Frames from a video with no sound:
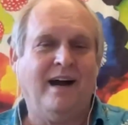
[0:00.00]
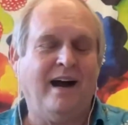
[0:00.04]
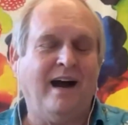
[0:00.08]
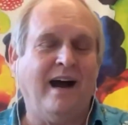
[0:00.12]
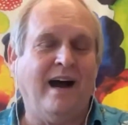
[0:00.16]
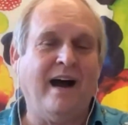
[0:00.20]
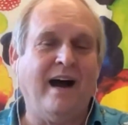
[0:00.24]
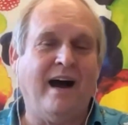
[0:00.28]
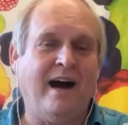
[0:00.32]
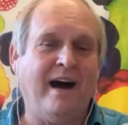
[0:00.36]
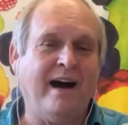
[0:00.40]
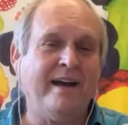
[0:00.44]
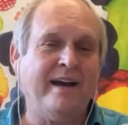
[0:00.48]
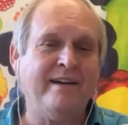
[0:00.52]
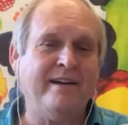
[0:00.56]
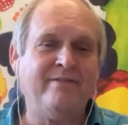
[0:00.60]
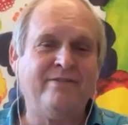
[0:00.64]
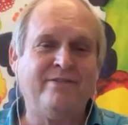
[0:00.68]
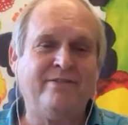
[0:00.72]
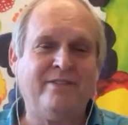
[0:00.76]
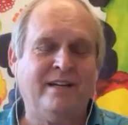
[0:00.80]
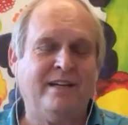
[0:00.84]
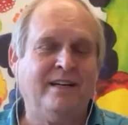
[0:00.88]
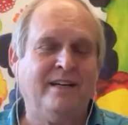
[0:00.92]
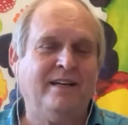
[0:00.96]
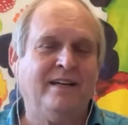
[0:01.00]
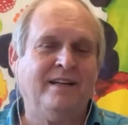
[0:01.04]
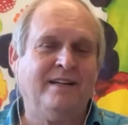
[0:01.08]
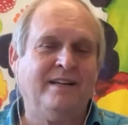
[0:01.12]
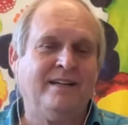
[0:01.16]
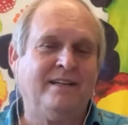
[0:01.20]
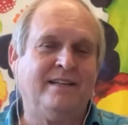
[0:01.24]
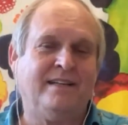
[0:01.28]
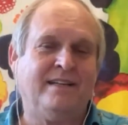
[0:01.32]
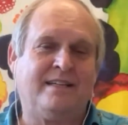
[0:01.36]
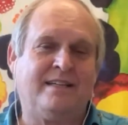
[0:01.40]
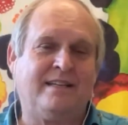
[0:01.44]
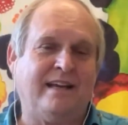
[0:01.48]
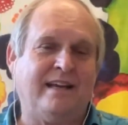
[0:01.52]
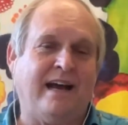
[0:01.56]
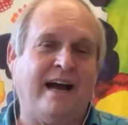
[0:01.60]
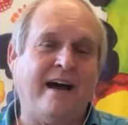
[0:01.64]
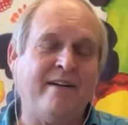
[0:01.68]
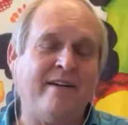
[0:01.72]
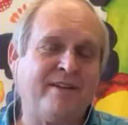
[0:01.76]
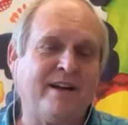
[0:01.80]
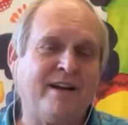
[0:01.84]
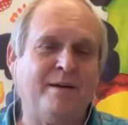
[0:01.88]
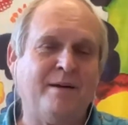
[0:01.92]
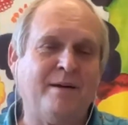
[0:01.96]
I've
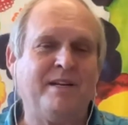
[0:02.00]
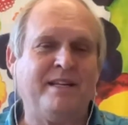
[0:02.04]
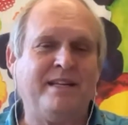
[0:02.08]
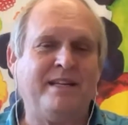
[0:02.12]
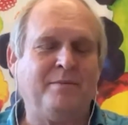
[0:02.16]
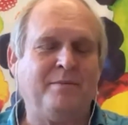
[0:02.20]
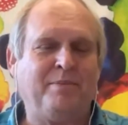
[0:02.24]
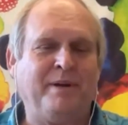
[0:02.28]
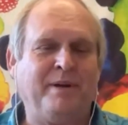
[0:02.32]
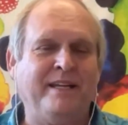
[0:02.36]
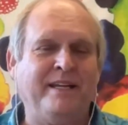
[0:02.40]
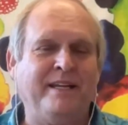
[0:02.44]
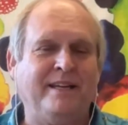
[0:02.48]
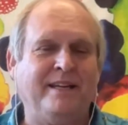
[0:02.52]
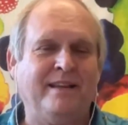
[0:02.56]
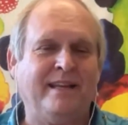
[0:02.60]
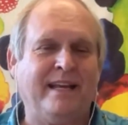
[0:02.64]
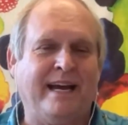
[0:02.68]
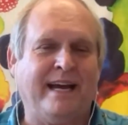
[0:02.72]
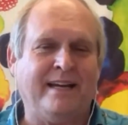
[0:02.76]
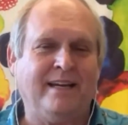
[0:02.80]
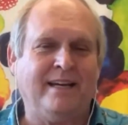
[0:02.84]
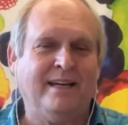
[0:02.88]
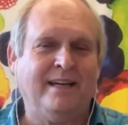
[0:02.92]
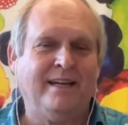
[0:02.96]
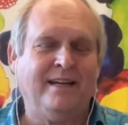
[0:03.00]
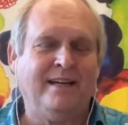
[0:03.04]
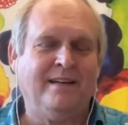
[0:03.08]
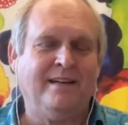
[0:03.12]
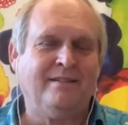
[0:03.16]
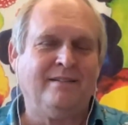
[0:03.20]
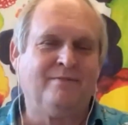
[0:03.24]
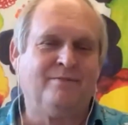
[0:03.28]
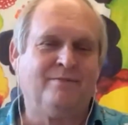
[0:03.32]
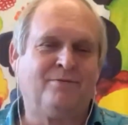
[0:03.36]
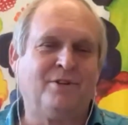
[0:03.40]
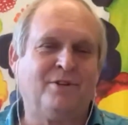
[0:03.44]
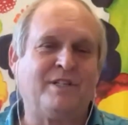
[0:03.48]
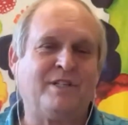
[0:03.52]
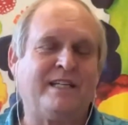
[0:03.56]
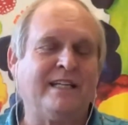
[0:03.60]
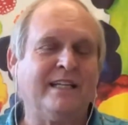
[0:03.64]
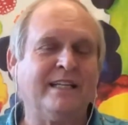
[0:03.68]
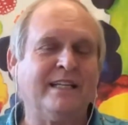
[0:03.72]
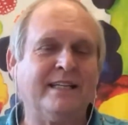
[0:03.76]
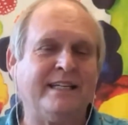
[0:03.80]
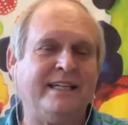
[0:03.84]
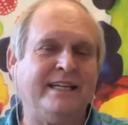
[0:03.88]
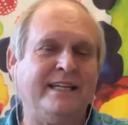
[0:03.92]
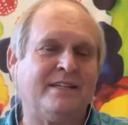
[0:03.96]
come to the opinion that
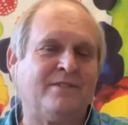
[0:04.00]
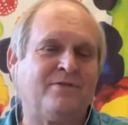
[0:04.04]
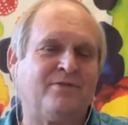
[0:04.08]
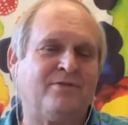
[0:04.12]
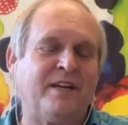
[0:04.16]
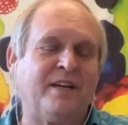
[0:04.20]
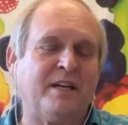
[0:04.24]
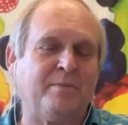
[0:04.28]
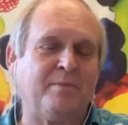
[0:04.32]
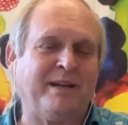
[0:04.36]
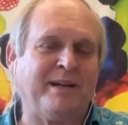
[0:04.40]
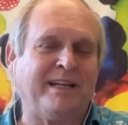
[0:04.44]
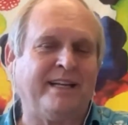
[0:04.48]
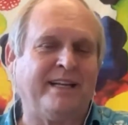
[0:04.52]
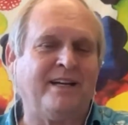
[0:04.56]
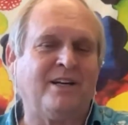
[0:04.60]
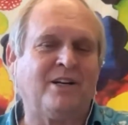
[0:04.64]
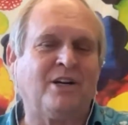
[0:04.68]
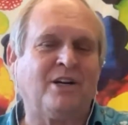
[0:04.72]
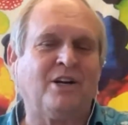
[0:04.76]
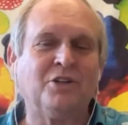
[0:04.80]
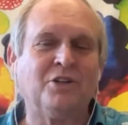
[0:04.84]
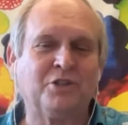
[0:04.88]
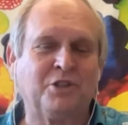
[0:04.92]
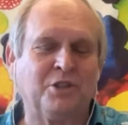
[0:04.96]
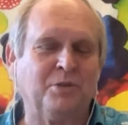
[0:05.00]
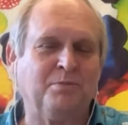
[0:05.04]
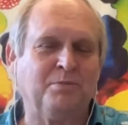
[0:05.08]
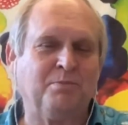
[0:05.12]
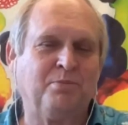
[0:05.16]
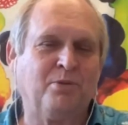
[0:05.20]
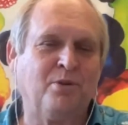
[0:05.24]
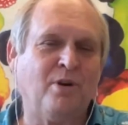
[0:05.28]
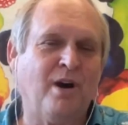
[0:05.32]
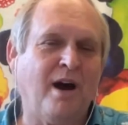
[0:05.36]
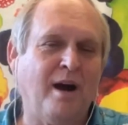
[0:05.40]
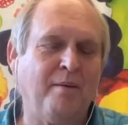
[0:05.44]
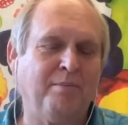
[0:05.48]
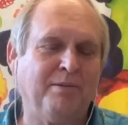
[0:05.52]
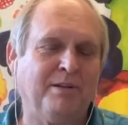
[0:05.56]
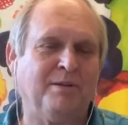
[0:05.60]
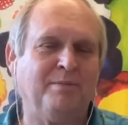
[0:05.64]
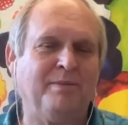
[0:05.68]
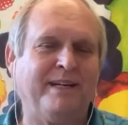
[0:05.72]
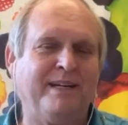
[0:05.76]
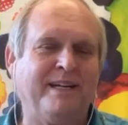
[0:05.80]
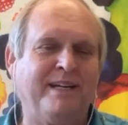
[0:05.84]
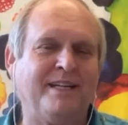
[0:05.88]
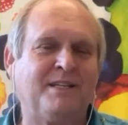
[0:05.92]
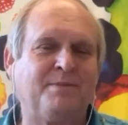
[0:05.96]
fertility is fundamentally a culture problem,
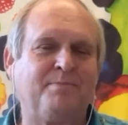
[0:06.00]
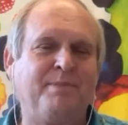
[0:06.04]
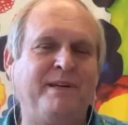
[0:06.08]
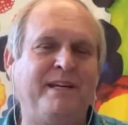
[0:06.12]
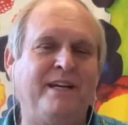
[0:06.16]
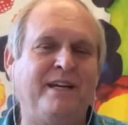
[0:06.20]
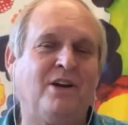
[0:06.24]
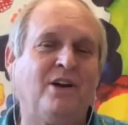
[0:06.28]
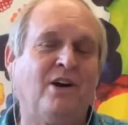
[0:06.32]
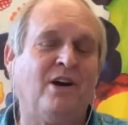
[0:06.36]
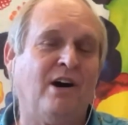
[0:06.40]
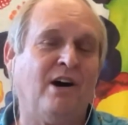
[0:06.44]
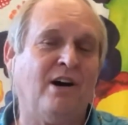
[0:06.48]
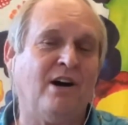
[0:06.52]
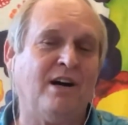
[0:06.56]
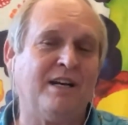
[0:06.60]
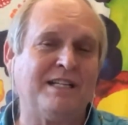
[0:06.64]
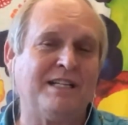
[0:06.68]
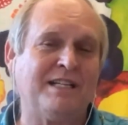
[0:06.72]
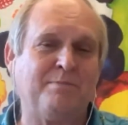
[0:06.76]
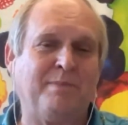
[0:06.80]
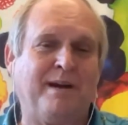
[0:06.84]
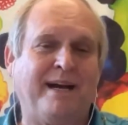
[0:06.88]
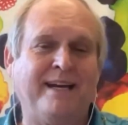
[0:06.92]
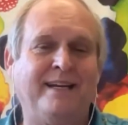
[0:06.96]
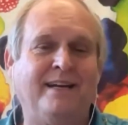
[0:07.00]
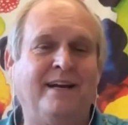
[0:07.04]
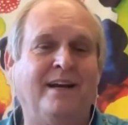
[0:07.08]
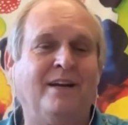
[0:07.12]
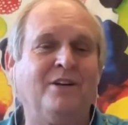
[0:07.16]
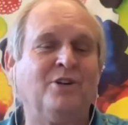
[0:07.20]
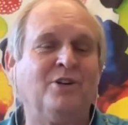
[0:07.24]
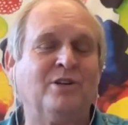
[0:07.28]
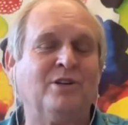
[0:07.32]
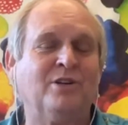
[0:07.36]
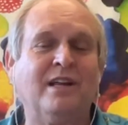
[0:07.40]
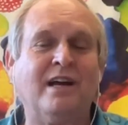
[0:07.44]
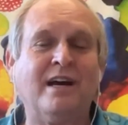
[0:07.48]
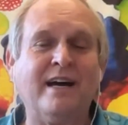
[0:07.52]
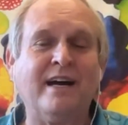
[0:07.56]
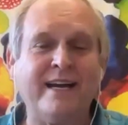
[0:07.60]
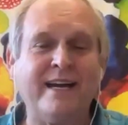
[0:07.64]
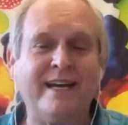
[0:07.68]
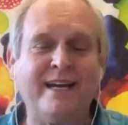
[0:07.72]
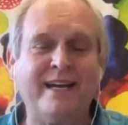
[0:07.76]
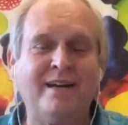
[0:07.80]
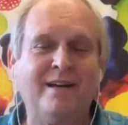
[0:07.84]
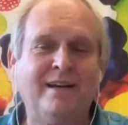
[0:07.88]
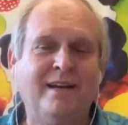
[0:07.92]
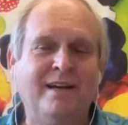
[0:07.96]
and it's being caused by an
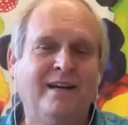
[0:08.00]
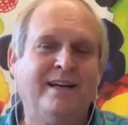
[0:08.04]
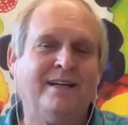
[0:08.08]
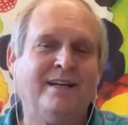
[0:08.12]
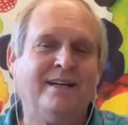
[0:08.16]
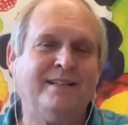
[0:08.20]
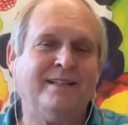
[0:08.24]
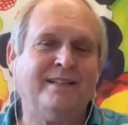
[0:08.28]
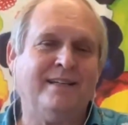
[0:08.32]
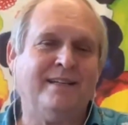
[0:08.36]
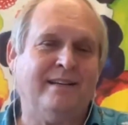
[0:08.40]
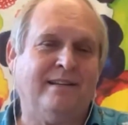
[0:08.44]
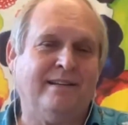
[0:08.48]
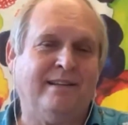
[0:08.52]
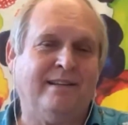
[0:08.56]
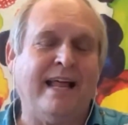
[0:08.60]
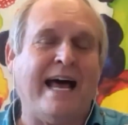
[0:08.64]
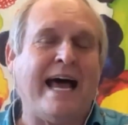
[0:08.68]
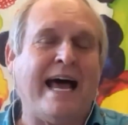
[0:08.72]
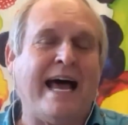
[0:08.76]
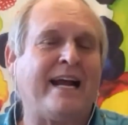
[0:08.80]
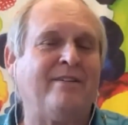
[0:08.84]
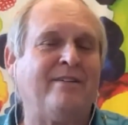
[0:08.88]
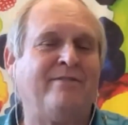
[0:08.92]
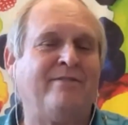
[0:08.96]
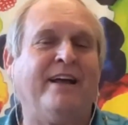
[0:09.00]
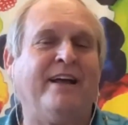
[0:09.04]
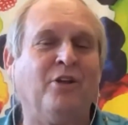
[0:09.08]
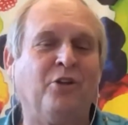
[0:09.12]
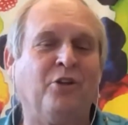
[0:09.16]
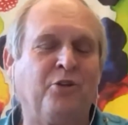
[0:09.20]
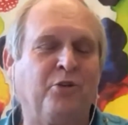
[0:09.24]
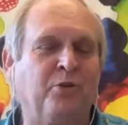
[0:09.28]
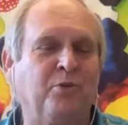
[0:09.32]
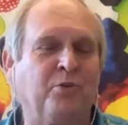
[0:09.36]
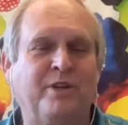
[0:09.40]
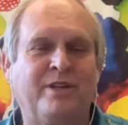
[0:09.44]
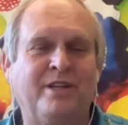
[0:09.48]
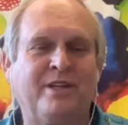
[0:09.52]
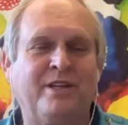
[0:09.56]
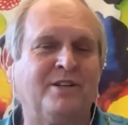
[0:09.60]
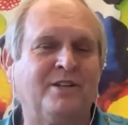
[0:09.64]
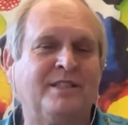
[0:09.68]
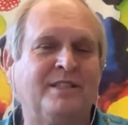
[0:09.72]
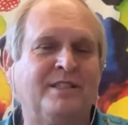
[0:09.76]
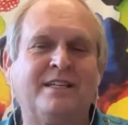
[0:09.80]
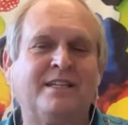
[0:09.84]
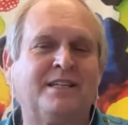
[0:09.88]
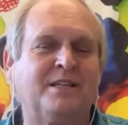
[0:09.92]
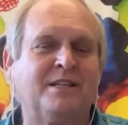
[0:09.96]
underlying lack of health with our
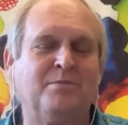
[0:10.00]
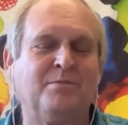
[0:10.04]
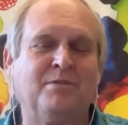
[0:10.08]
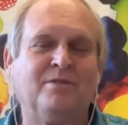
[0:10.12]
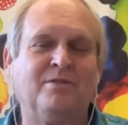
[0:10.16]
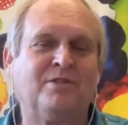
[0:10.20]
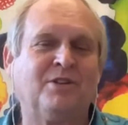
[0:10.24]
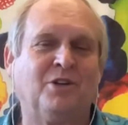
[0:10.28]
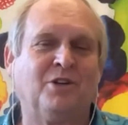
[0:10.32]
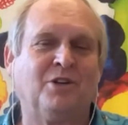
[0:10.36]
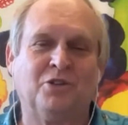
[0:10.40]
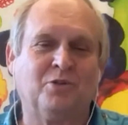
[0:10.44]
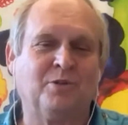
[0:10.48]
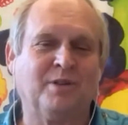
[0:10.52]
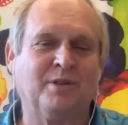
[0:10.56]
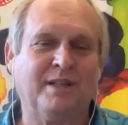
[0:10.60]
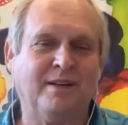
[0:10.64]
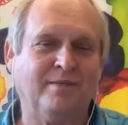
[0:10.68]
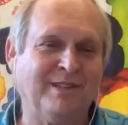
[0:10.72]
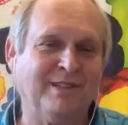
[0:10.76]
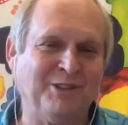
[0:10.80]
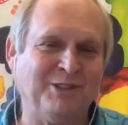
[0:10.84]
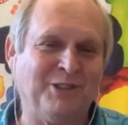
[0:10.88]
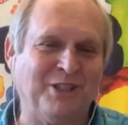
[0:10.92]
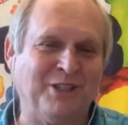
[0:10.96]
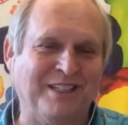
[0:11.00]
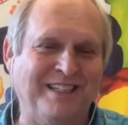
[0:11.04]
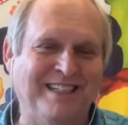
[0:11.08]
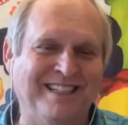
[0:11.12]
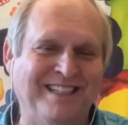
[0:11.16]
system of cultural evolution.